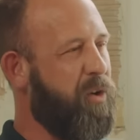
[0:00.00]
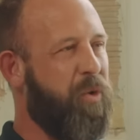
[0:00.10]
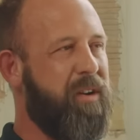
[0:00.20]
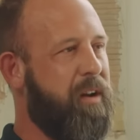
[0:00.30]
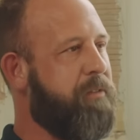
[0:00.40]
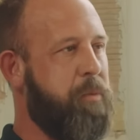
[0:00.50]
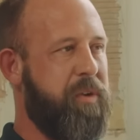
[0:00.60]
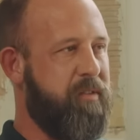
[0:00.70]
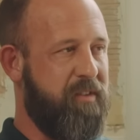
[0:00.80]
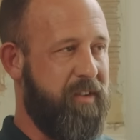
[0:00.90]
It wasn't enough to
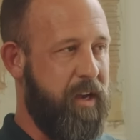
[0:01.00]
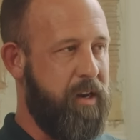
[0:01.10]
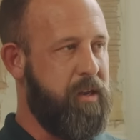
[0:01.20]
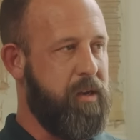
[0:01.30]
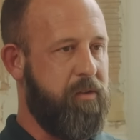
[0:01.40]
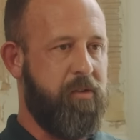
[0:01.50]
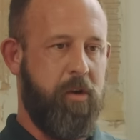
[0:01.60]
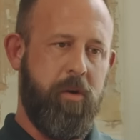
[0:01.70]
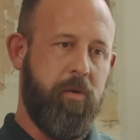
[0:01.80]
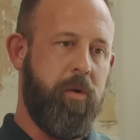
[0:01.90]
be sustaining. And
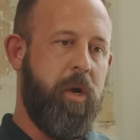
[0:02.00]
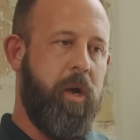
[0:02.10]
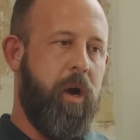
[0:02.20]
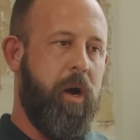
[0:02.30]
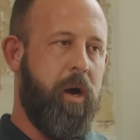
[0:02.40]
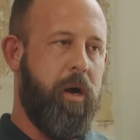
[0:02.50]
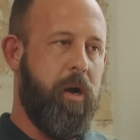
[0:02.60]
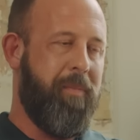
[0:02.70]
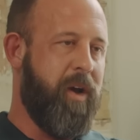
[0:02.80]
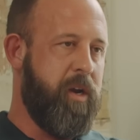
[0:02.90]
so
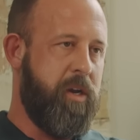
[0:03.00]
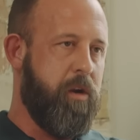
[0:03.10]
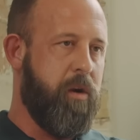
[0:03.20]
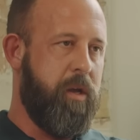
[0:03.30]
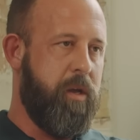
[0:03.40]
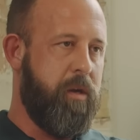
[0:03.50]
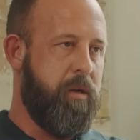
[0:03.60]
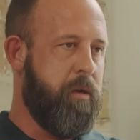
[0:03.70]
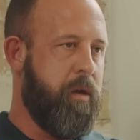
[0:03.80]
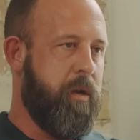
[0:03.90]
about a year
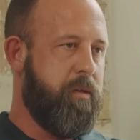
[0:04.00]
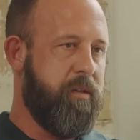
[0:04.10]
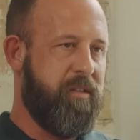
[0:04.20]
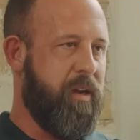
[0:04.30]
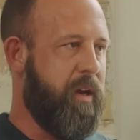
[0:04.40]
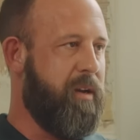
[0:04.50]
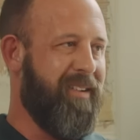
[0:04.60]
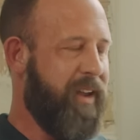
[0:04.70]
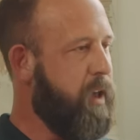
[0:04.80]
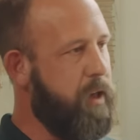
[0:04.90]
in, decided
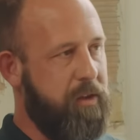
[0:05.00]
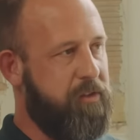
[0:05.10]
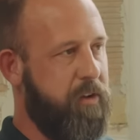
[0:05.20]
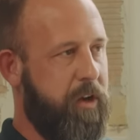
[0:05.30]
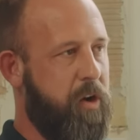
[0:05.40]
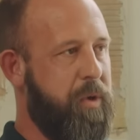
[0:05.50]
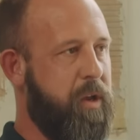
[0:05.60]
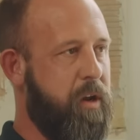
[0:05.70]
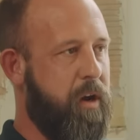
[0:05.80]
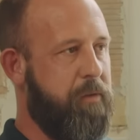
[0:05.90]
hey, this isn't going to be
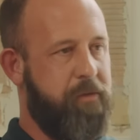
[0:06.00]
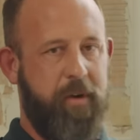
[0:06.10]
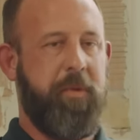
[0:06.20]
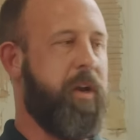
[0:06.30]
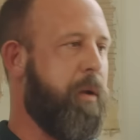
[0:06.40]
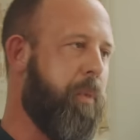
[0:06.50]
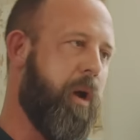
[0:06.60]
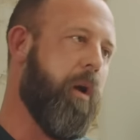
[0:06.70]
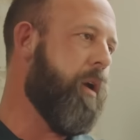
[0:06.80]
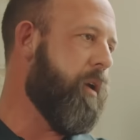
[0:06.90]
enough. If I'm getting
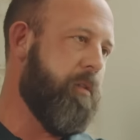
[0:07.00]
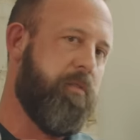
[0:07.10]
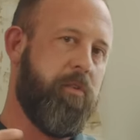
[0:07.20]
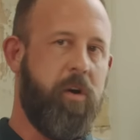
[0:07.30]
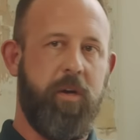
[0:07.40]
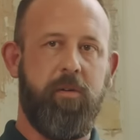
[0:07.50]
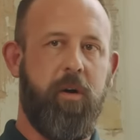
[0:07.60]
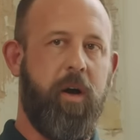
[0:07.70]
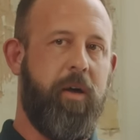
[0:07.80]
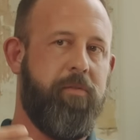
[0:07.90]
married and starting a
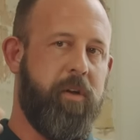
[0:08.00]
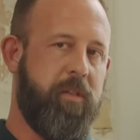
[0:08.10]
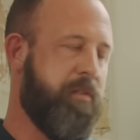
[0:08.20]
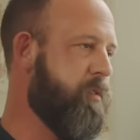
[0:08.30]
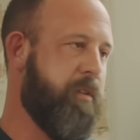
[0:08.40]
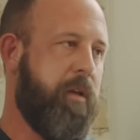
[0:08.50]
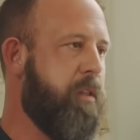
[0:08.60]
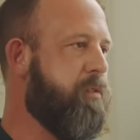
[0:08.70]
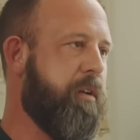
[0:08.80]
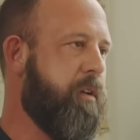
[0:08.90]
life, this isn't
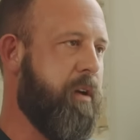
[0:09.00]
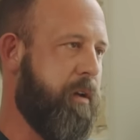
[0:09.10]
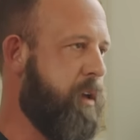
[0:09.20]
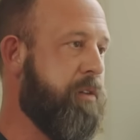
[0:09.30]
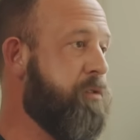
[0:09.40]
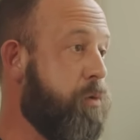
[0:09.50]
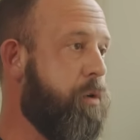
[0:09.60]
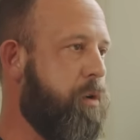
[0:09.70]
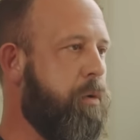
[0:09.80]
going to get us through.